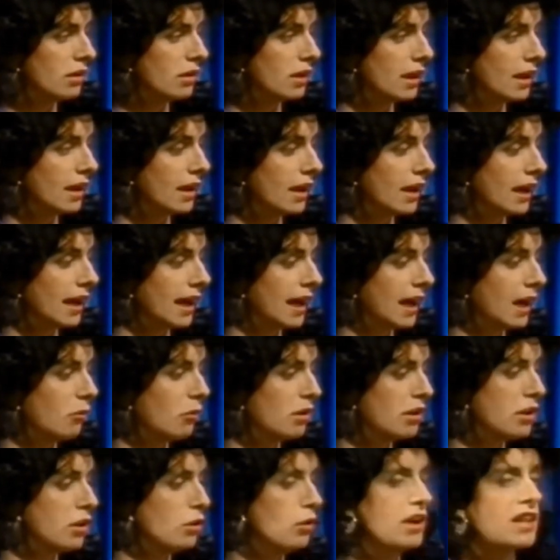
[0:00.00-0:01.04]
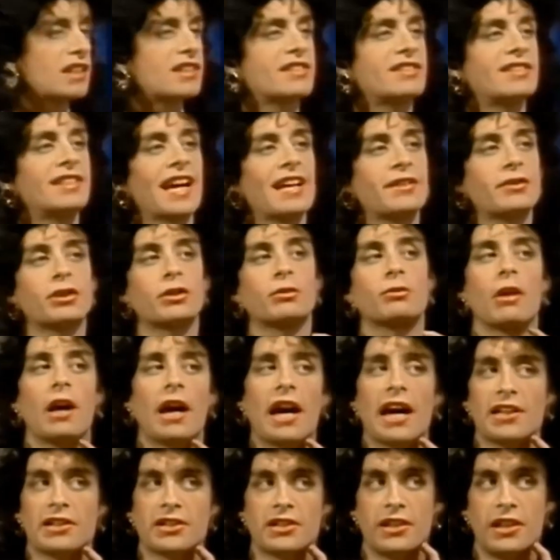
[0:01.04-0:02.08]
how would, how would you
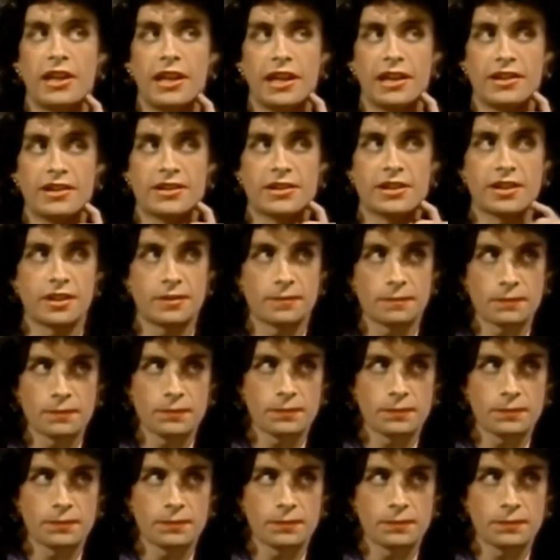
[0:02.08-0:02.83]
accessorize this?